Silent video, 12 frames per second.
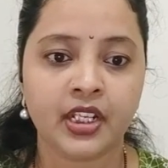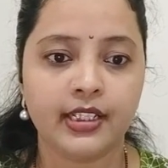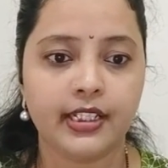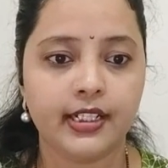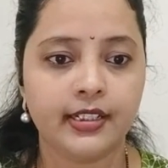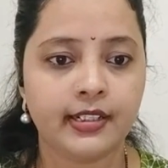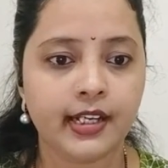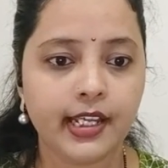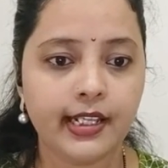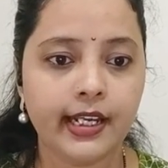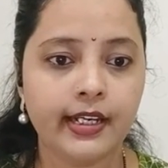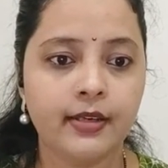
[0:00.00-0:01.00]
There are
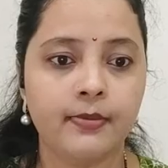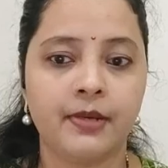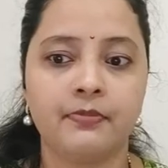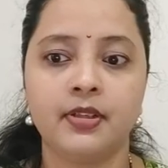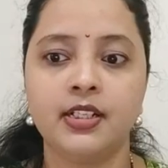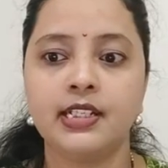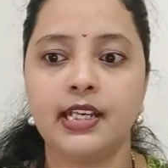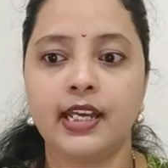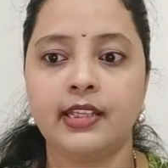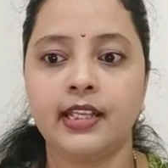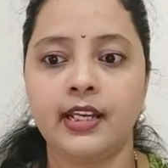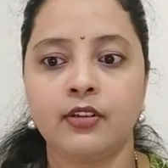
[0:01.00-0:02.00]
three lady members
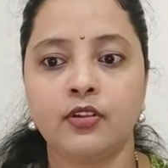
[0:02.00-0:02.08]
and they are